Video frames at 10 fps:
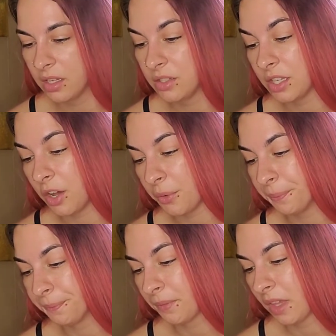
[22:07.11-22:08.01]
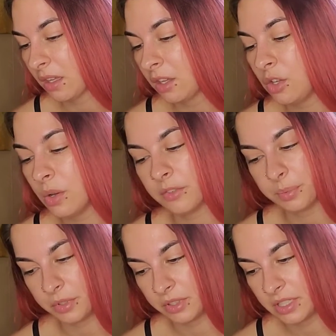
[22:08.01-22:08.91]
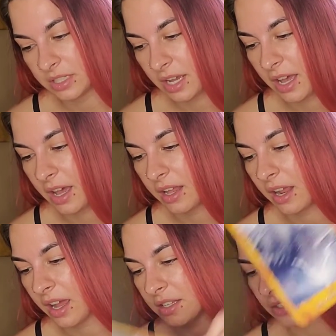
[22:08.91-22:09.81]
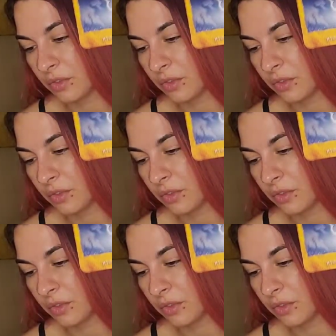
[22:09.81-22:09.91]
So you have pulled this card as a